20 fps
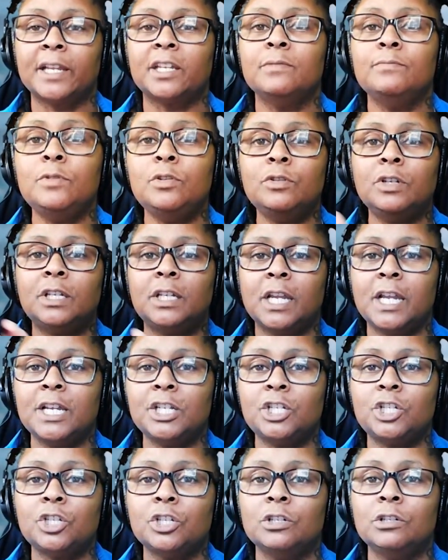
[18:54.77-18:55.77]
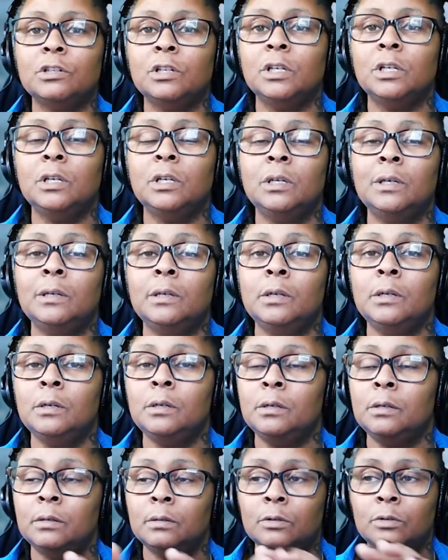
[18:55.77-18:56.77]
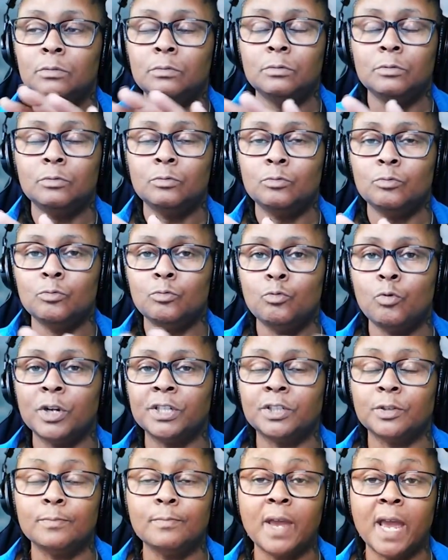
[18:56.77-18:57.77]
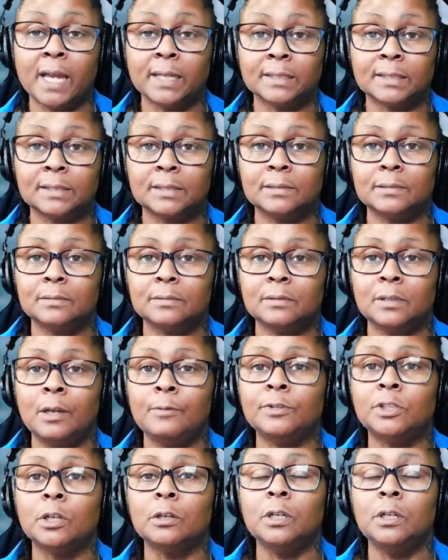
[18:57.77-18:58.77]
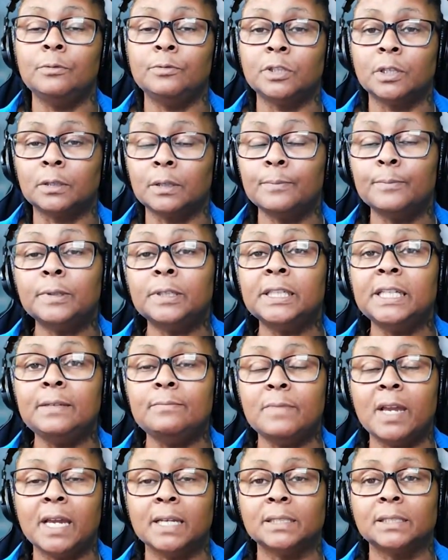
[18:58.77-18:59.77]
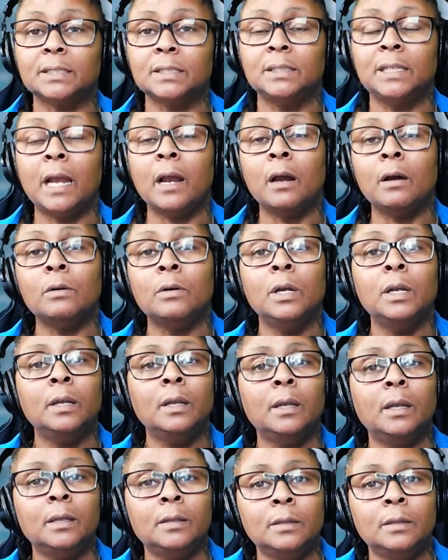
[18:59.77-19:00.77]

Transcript: that communication was a mess. It was a complete mess. Now,